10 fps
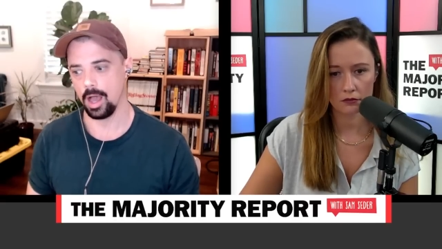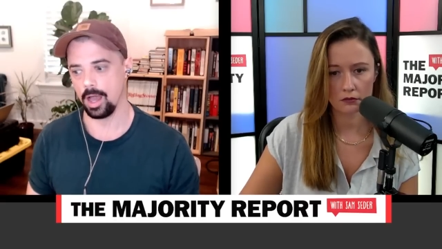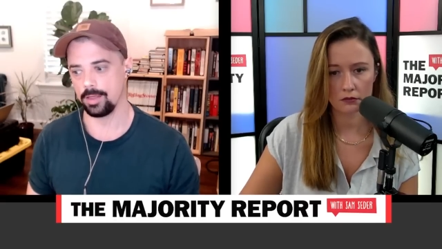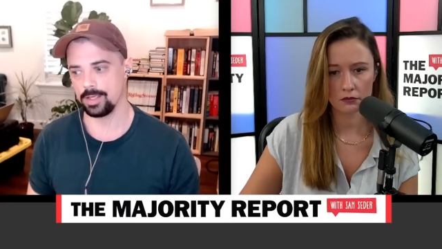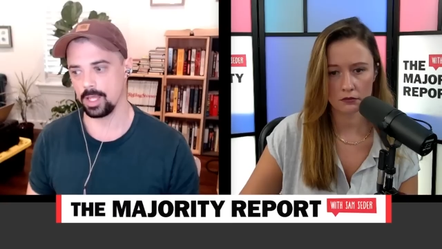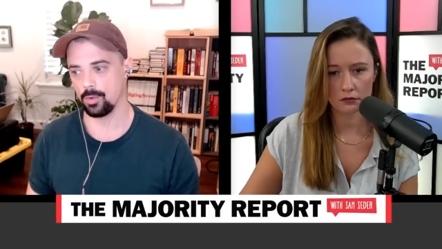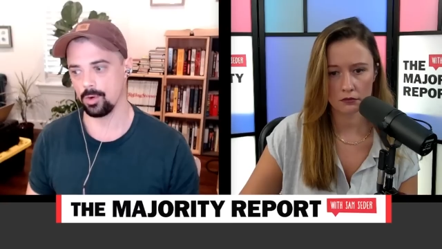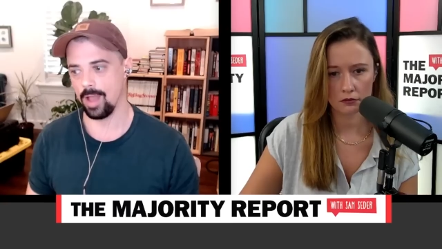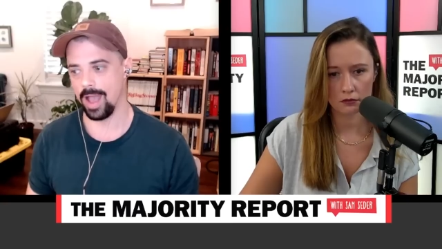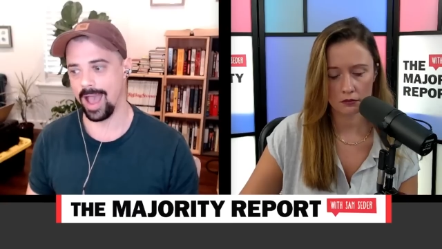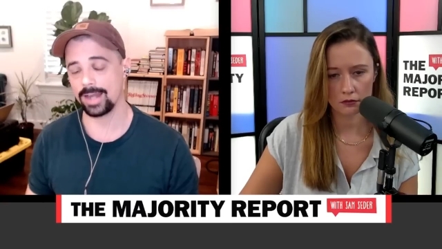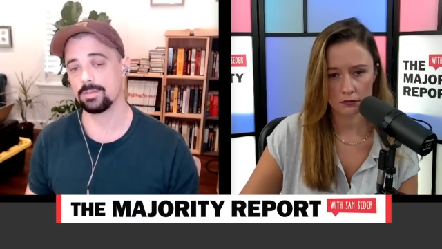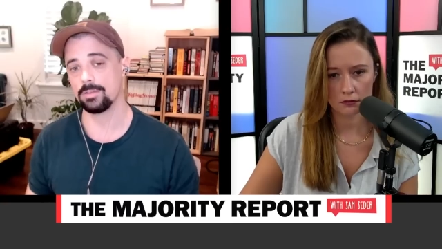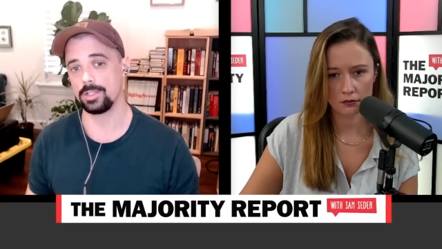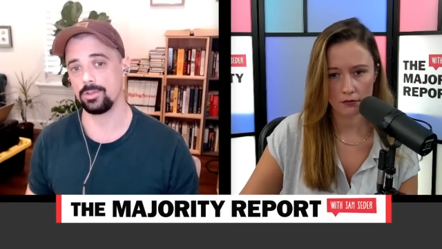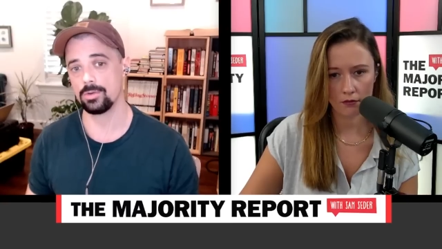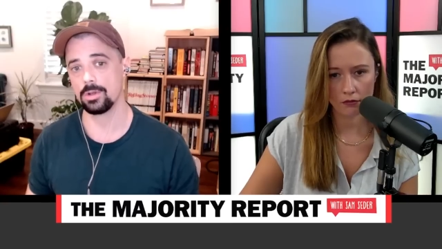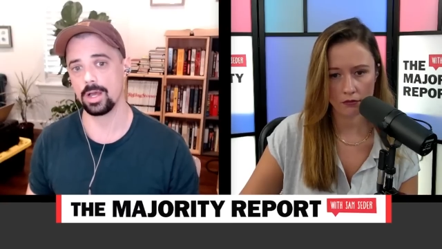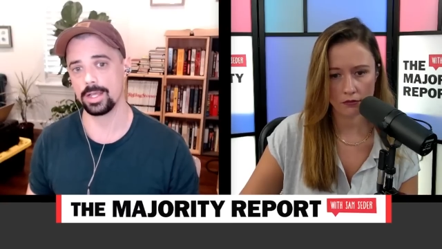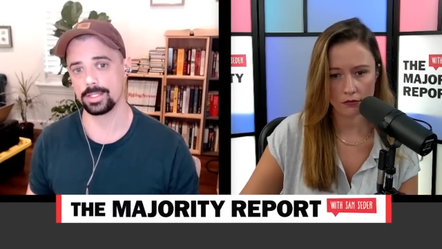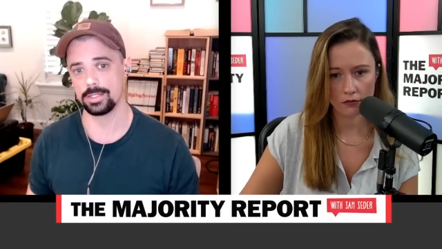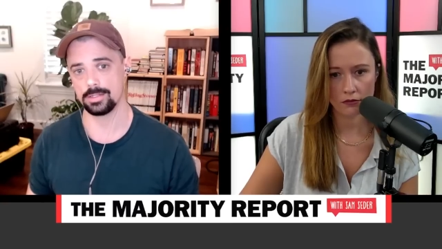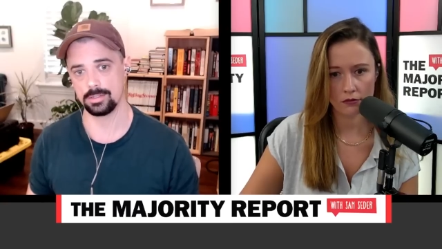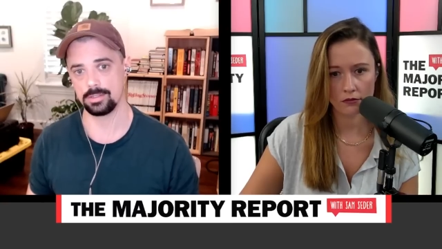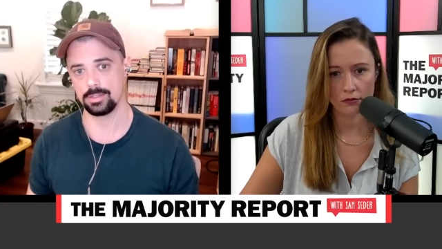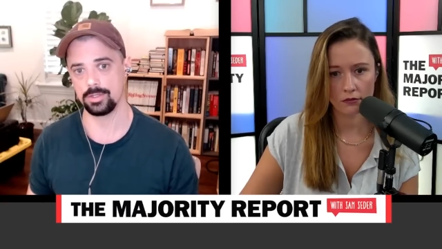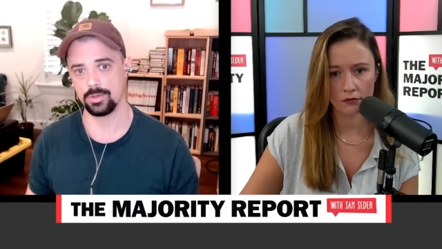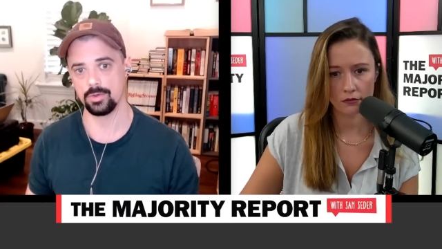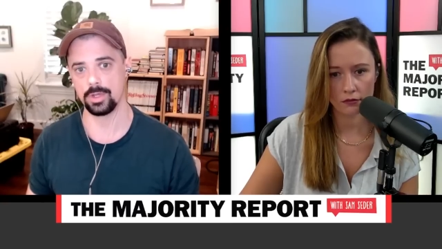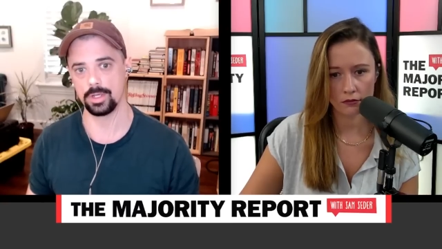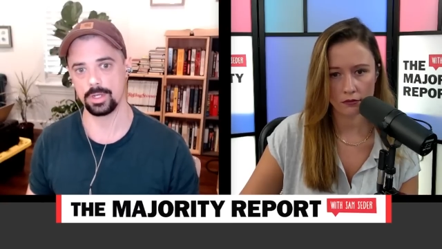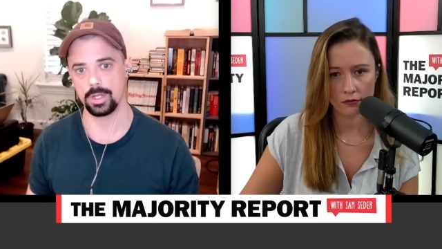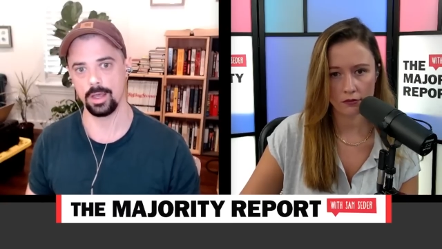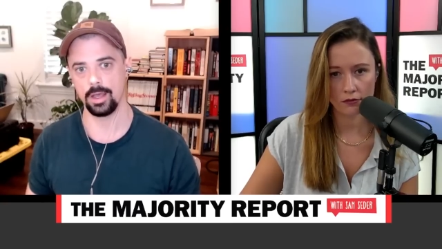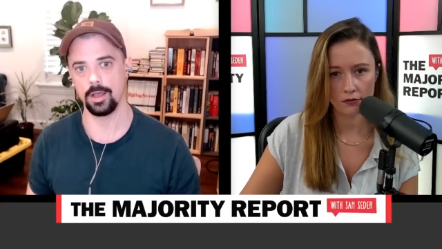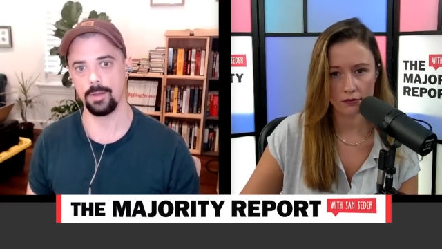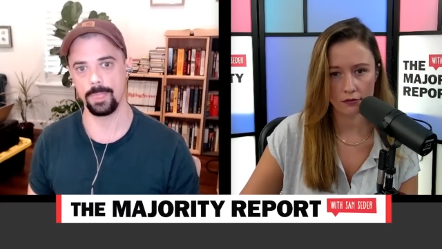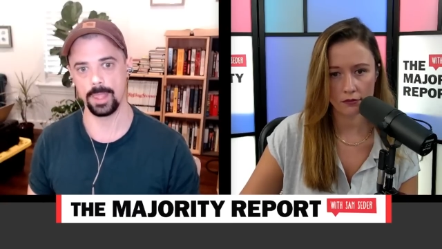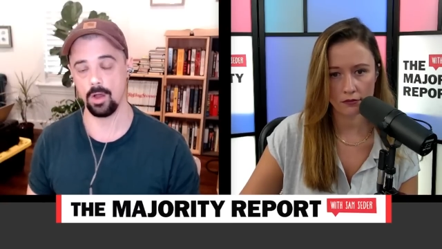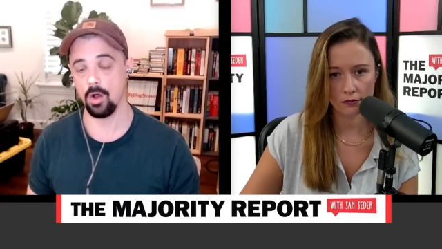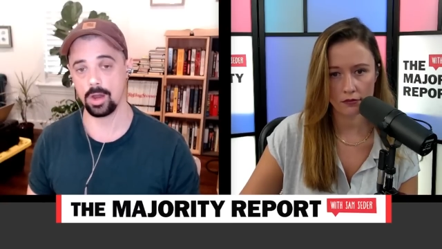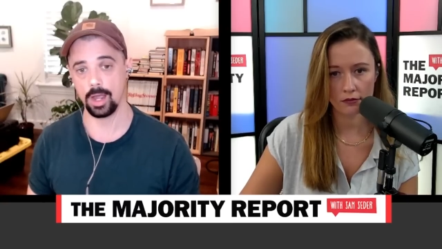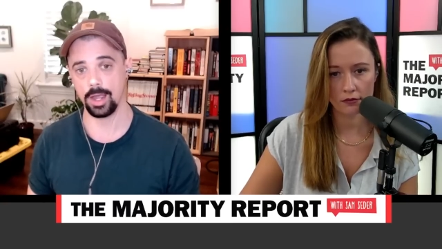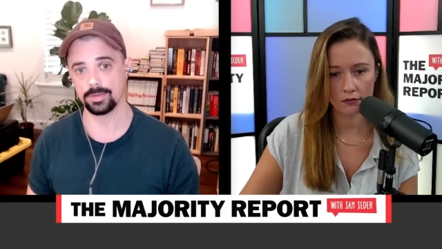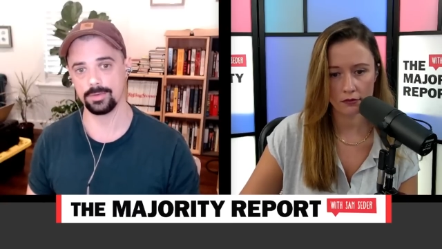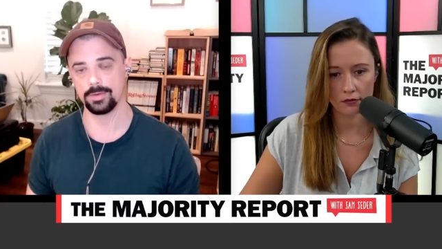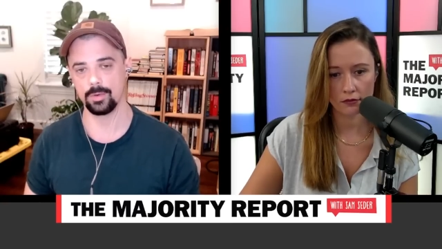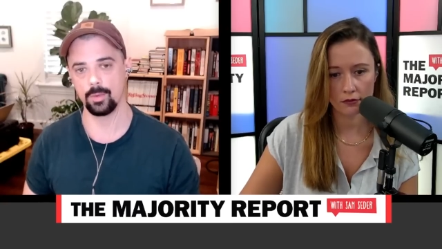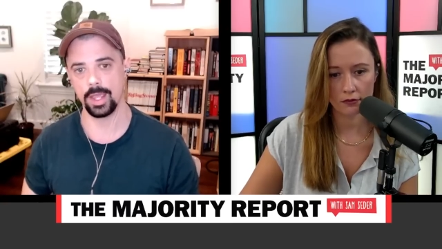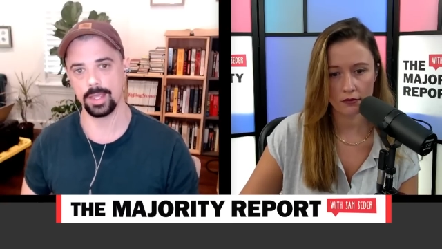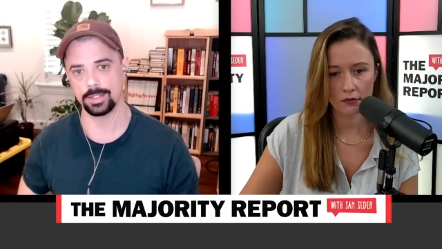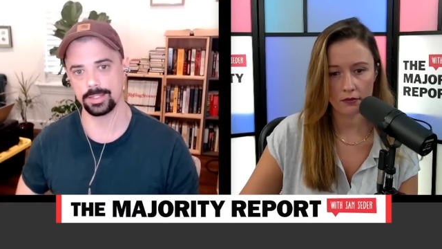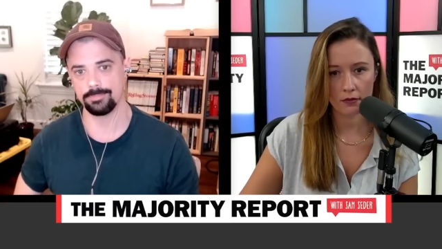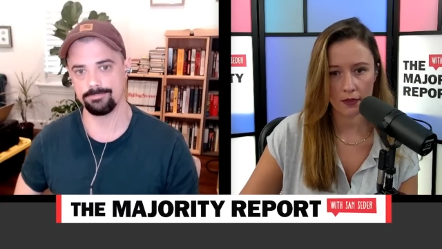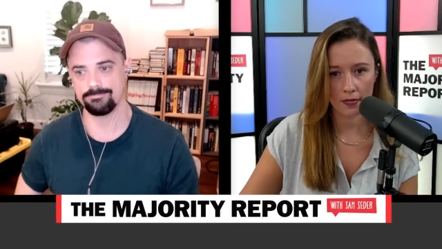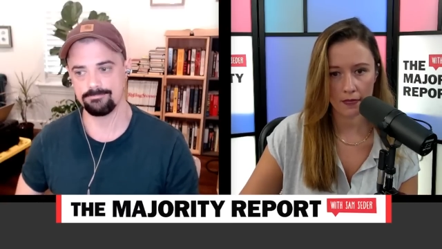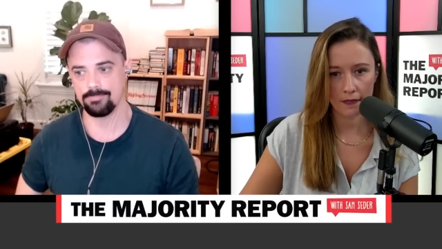Speaker 1: I think they were actively utilizing the unit in all kinds of different ways and